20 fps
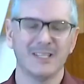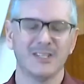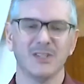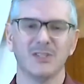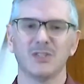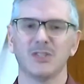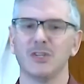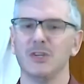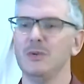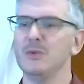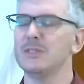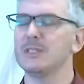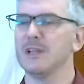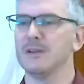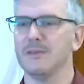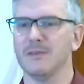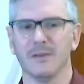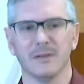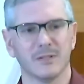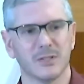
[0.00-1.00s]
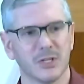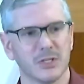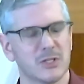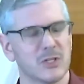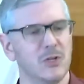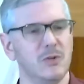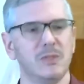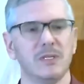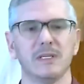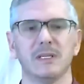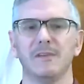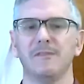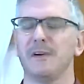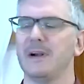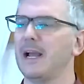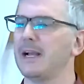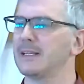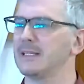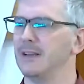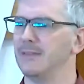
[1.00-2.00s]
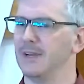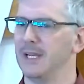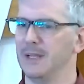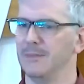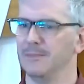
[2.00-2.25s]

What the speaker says: choose a different activity,